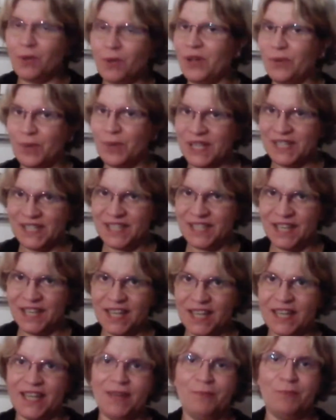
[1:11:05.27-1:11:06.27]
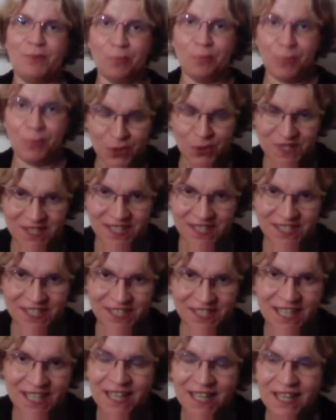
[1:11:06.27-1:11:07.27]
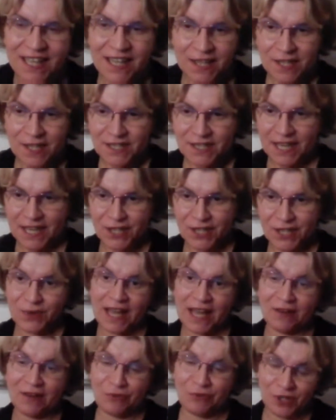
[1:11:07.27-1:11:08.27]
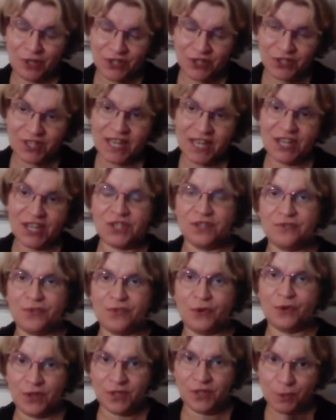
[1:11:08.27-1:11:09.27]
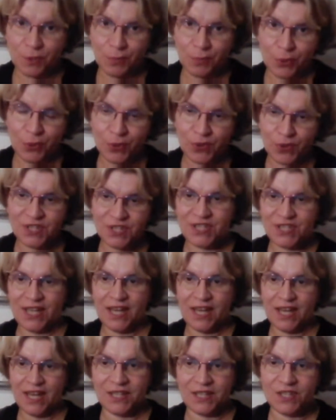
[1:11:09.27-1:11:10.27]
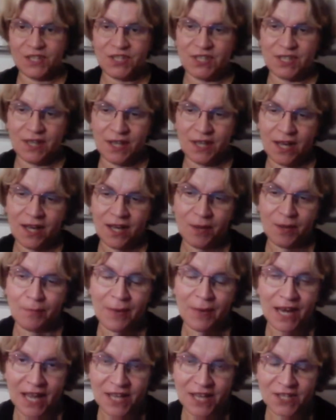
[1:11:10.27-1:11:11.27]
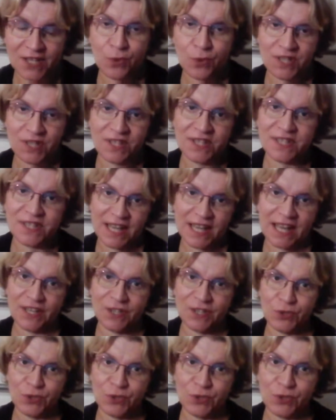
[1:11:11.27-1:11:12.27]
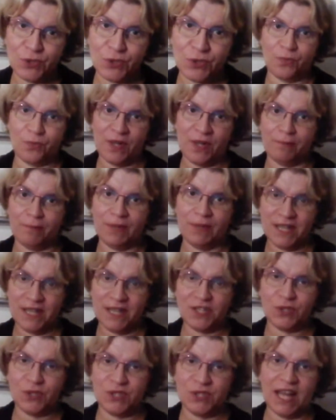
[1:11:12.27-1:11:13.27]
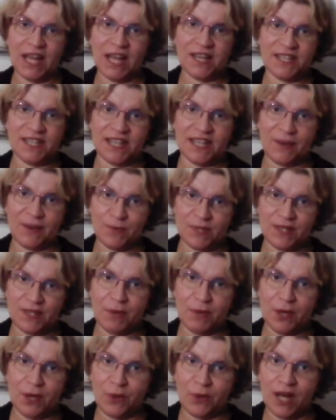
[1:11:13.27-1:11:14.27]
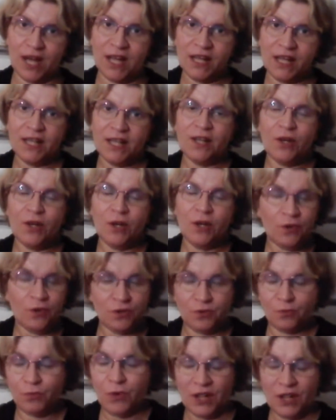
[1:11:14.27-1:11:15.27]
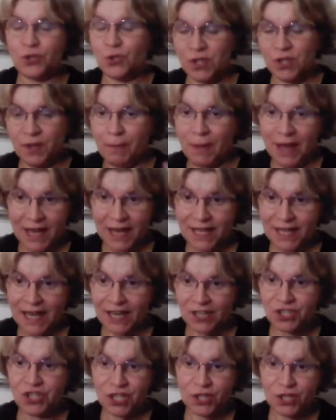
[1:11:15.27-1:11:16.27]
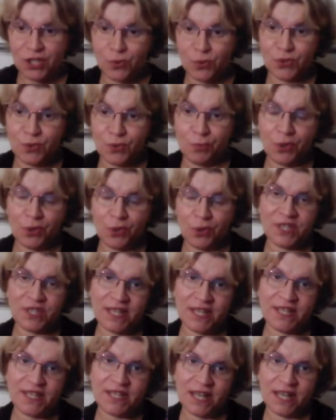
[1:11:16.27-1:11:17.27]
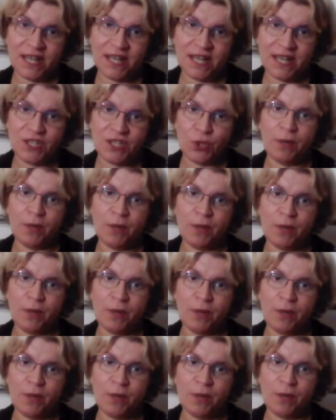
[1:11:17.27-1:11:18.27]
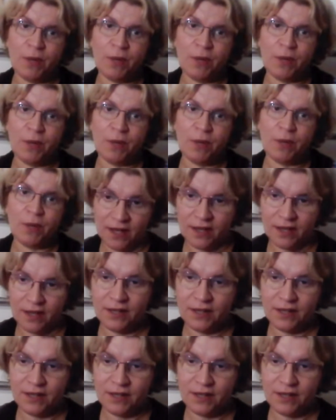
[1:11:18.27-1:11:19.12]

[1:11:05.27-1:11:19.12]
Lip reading: We'll always keep you posted. Thank you again for your donations, for all your support. And my last word is again to William Binney, to the NSA whistleblower, well, to the many actually who support us, and to him in particular.